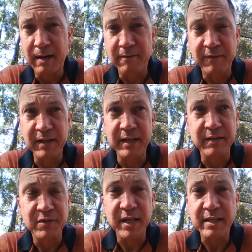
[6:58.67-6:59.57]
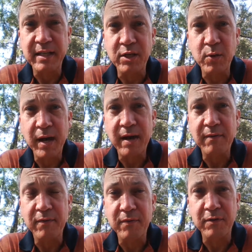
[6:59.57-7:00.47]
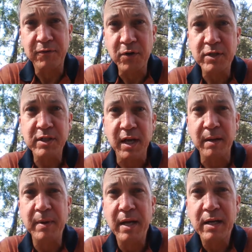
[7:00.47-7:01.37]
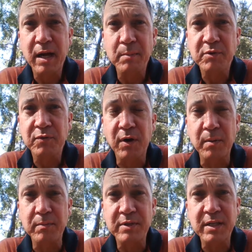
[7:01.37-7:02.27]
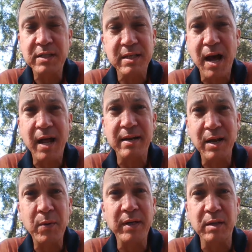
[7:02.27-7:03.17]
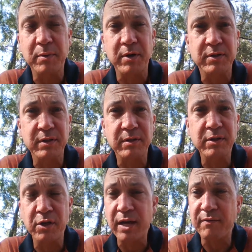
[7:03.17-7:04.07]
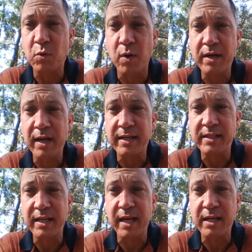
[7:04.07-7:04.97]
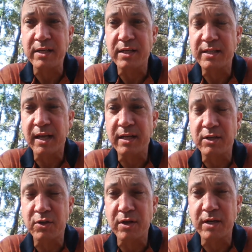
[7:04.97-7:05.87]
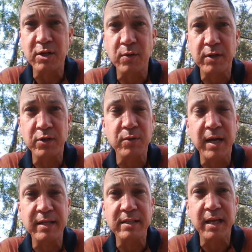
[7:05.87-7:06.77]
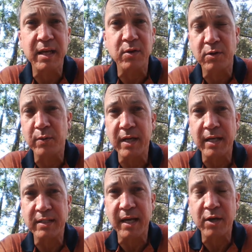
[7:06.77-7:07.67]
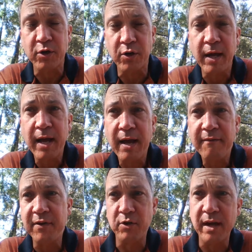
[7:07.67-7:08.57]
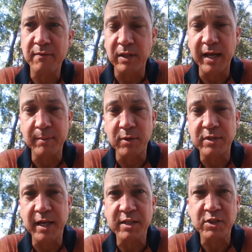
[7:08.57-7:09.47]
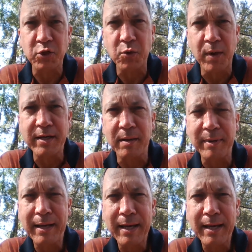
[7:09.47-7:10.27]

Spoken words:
feeling of sex that you have the first time comes from just not knowing the person. You have a one-night stand and you decide to turn it into a two-night stand or a three-night stand, or you feel you have reliable sex, so you wind up